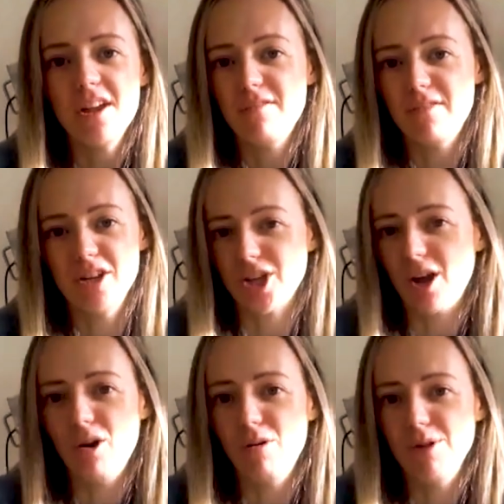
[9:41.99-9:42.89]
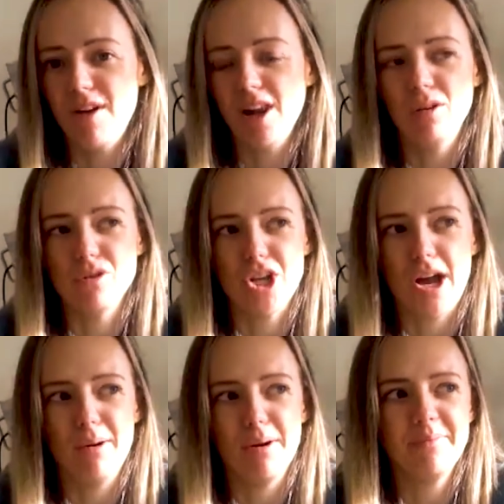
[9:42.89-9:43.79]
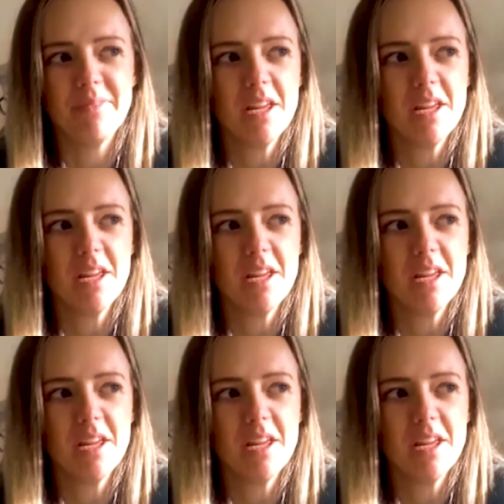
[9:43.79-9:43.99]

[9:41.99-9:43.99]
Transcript: finish, get home, and you've had a long shower.